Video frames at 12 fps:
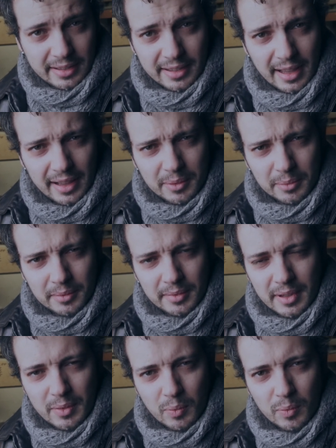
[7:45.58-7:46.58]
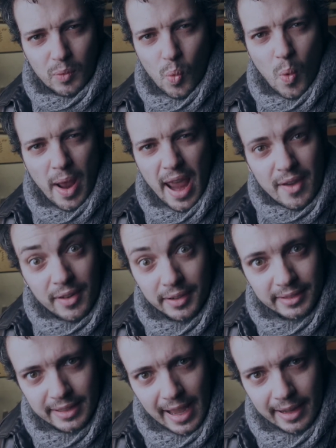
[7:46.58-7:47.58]
that whatever
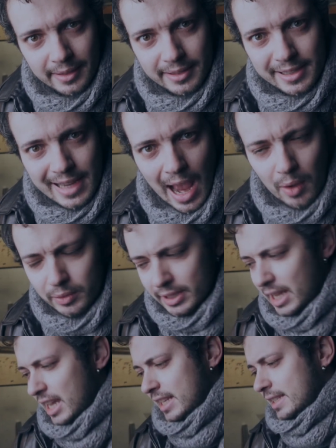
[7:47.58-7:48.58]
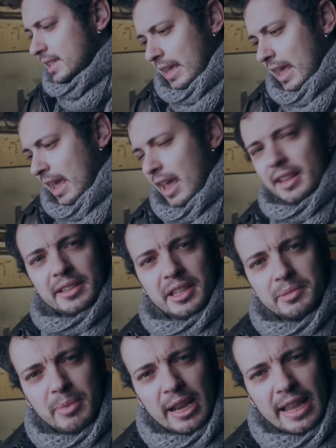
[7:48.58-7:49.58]
that sound is, and
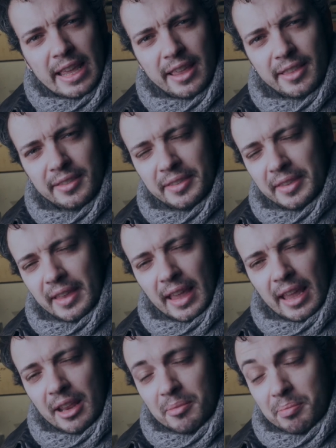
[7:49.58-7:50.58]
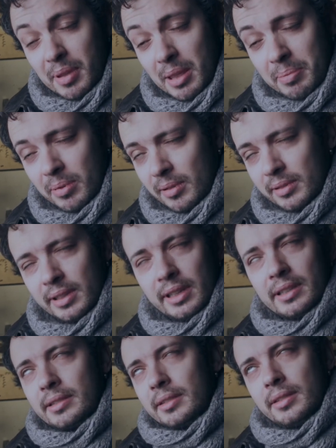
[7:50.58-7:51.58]
disbelief, and people
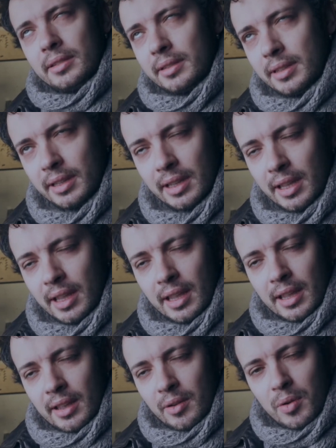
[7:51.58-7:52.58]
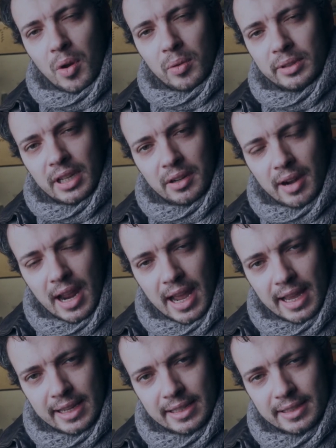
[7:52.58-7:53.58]
that roll their
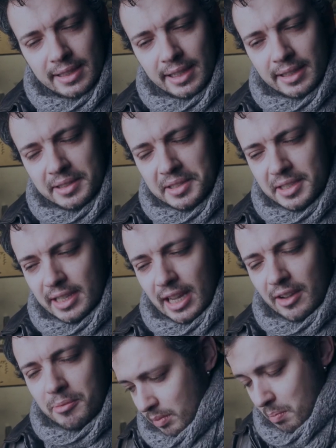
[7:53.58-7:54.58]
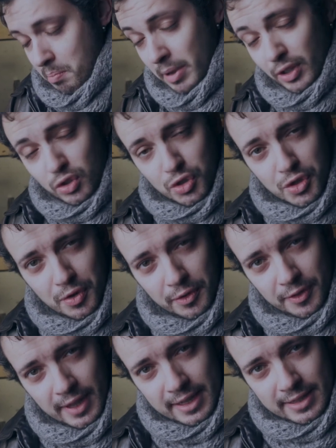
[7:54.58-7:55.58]
eyes and stuff. But the
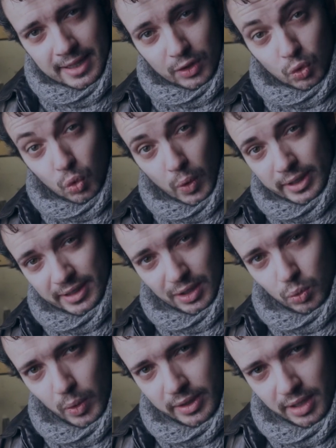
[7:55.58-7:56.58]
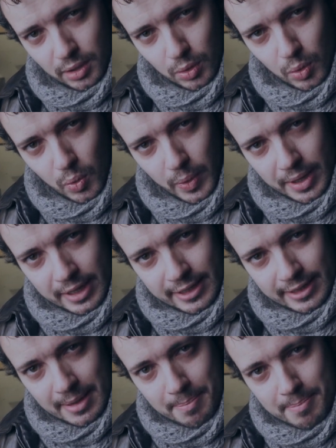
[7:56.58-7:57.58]
truth is that twenty twenty-two
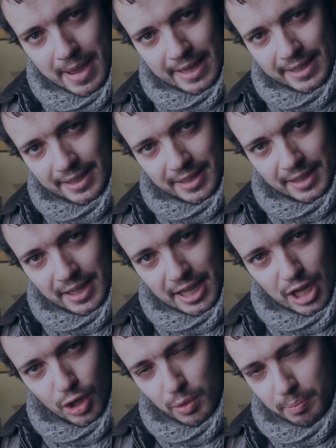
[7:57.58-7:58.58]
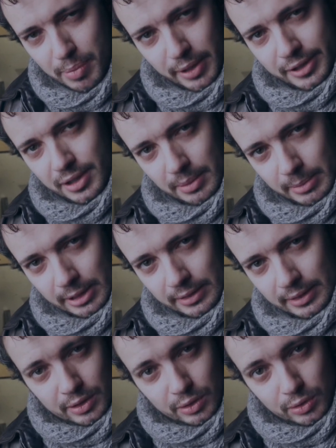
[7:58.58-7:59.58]
is the best year
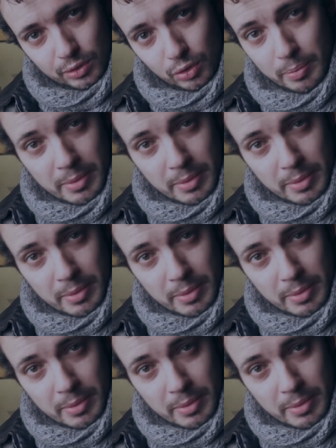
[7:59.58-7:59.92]
possible to